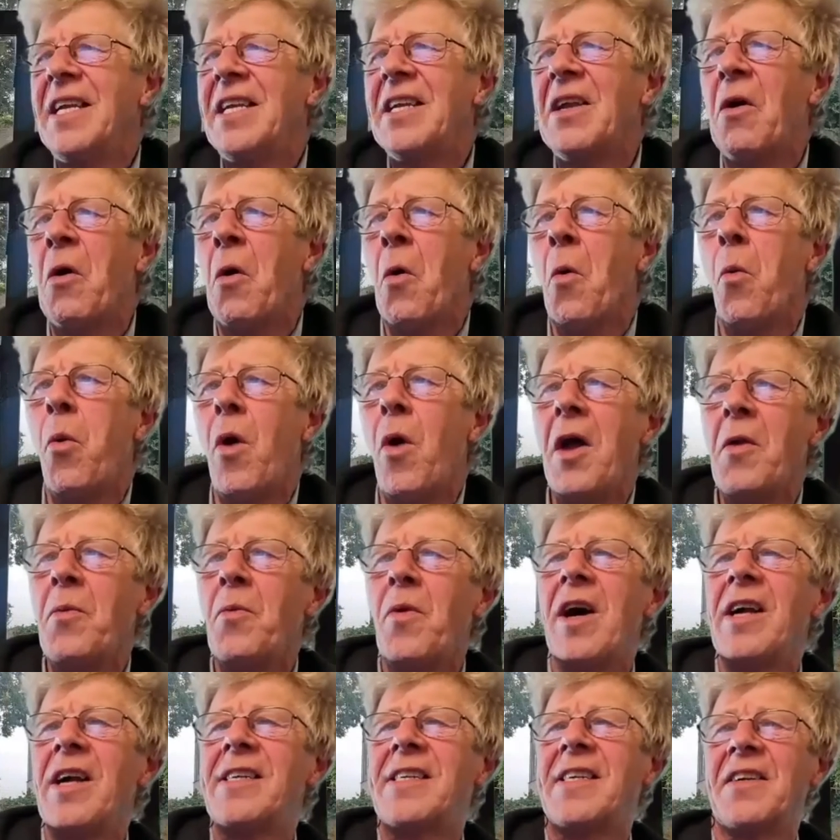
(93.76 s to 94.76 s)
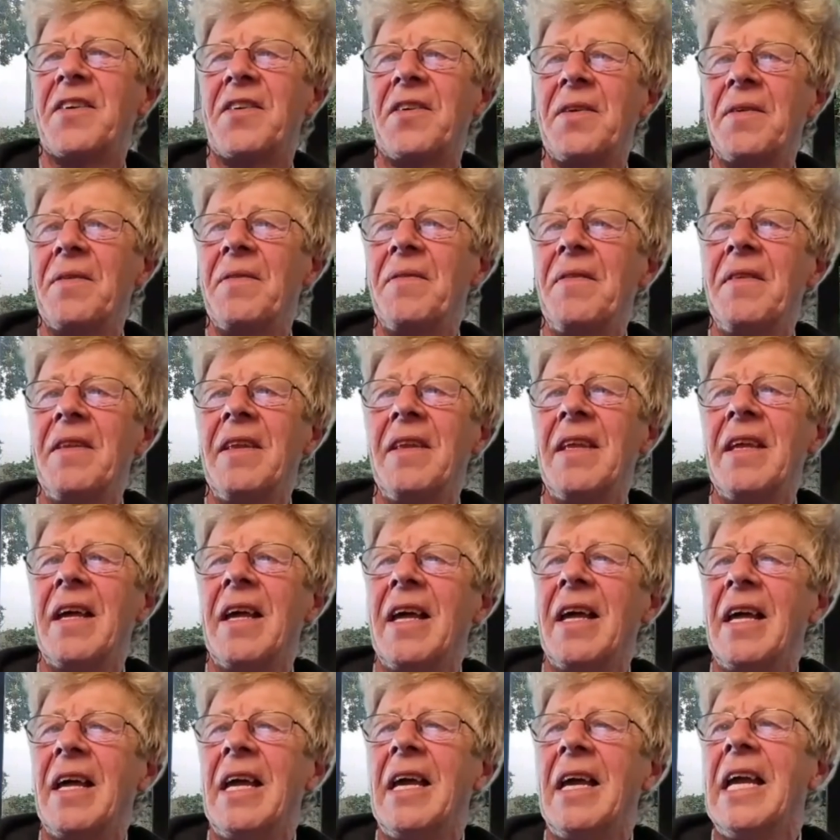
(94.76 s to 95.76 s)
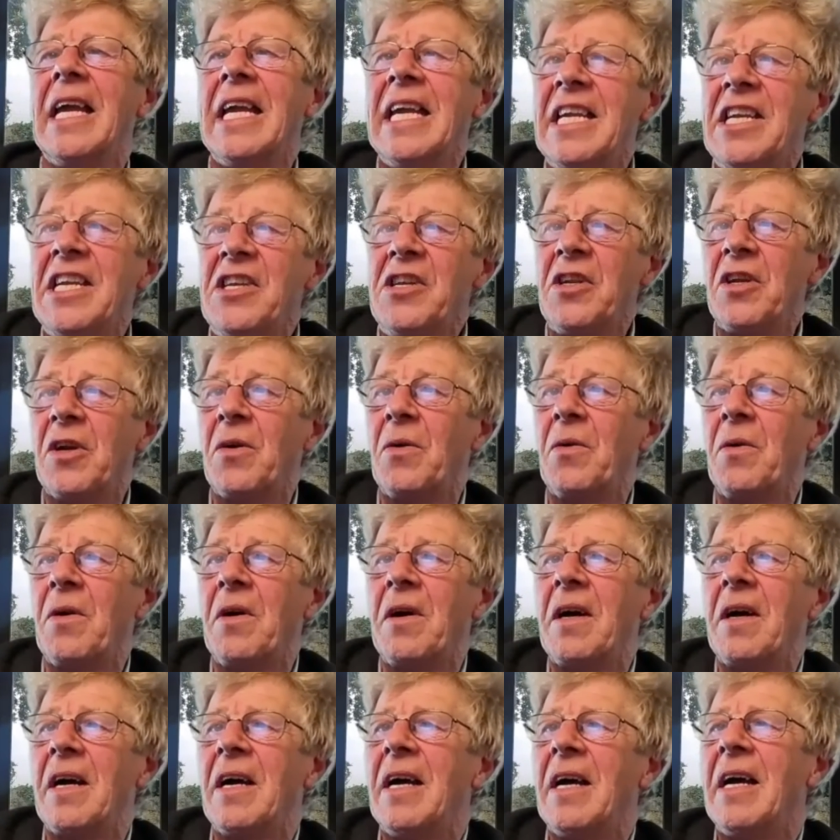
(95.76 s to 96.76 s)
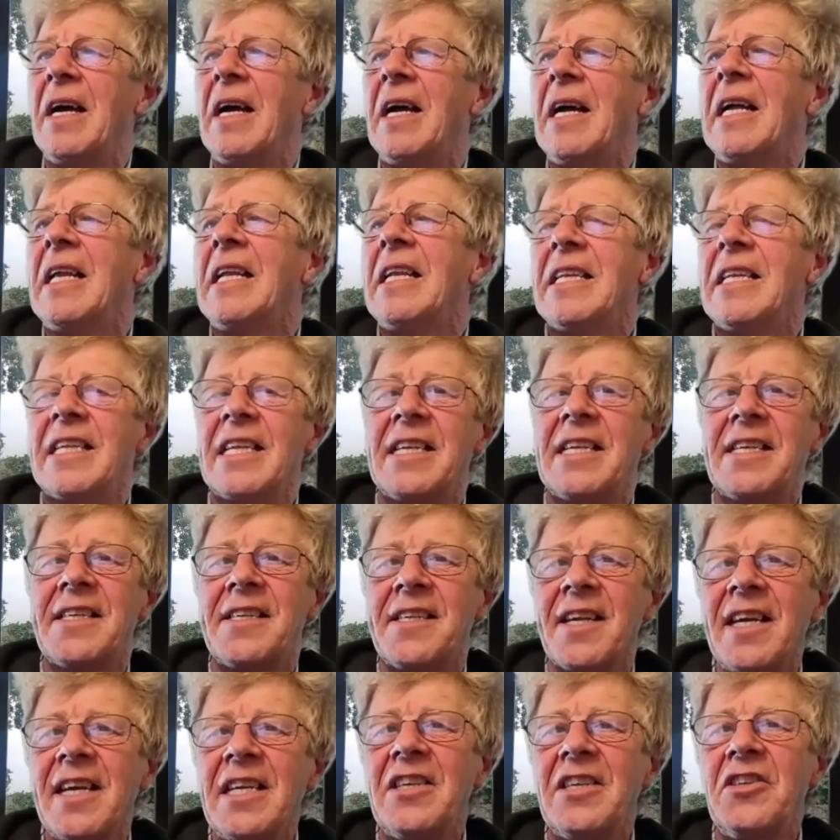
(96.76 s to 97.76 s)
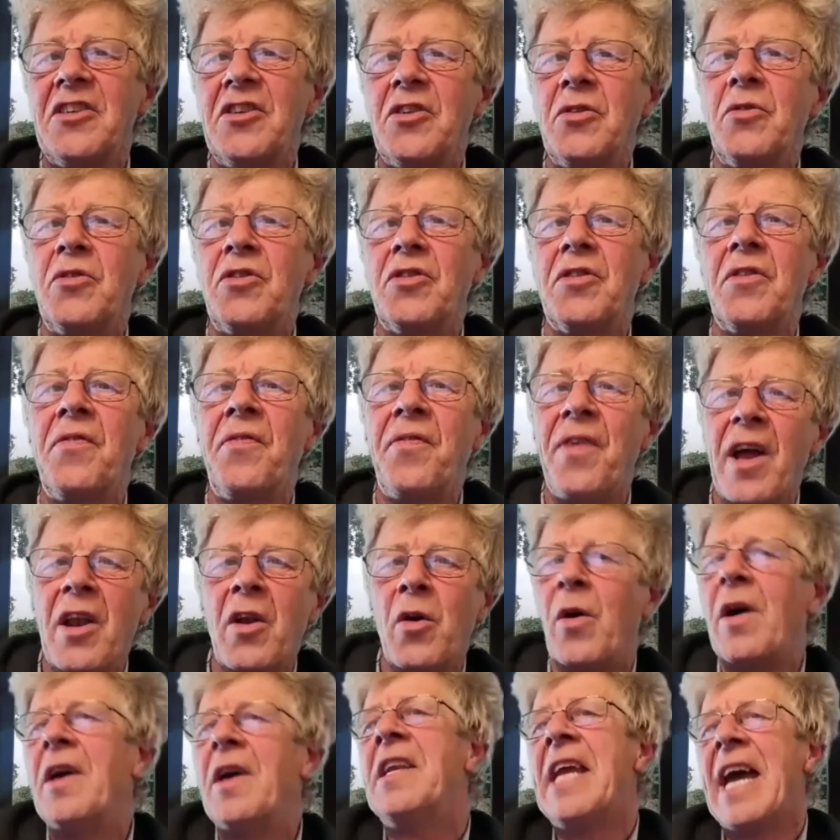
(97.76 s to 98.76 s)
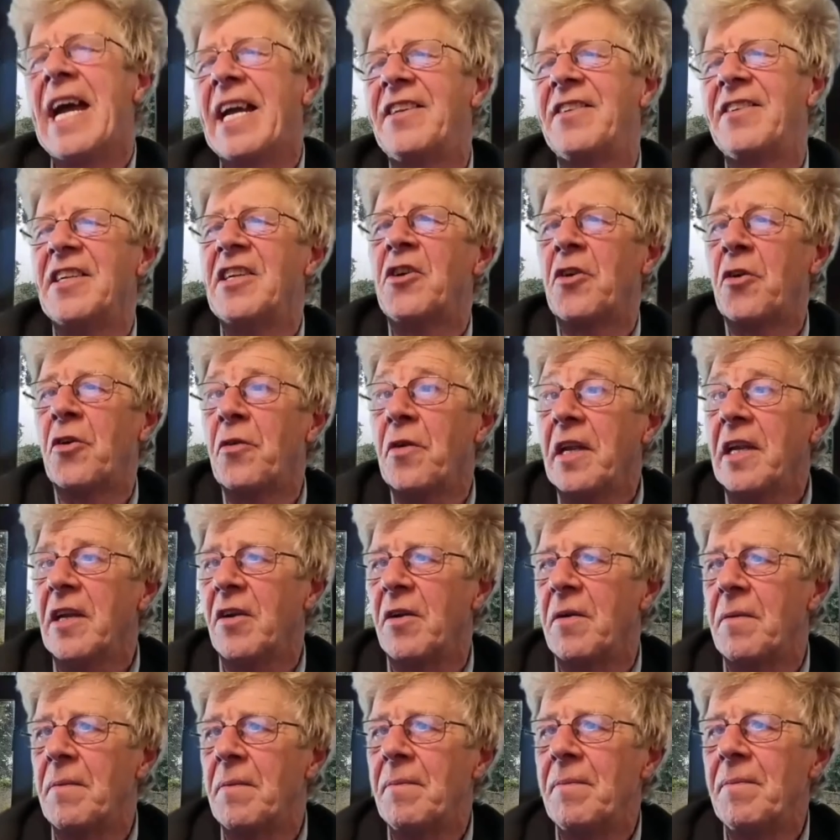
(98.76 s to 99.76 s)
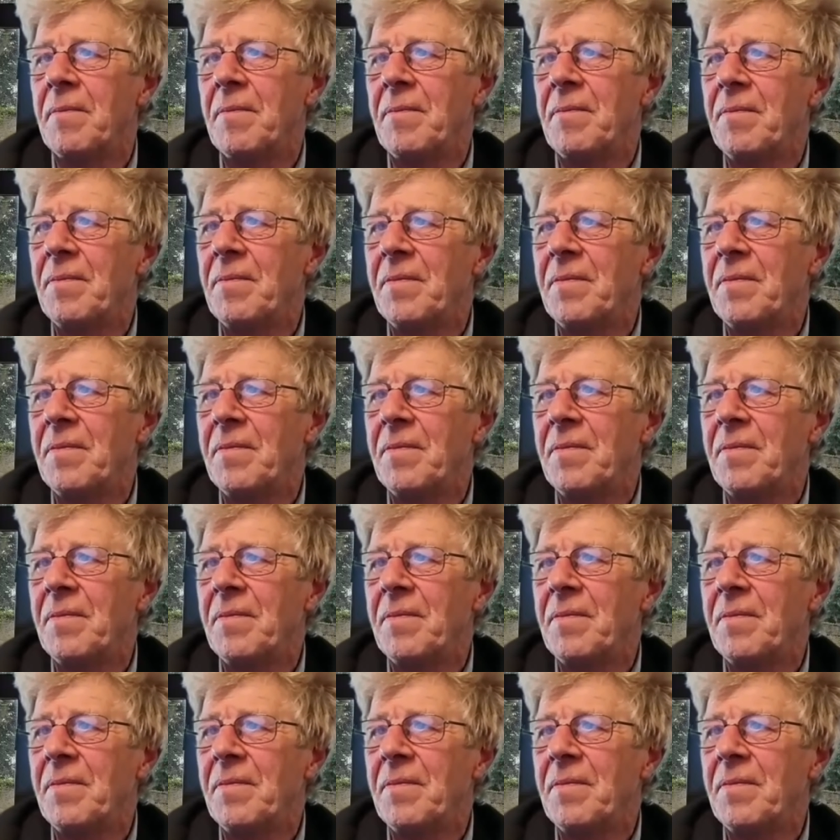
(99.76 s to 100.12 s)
outside of that, what was it in you that decided you should follow an acting career?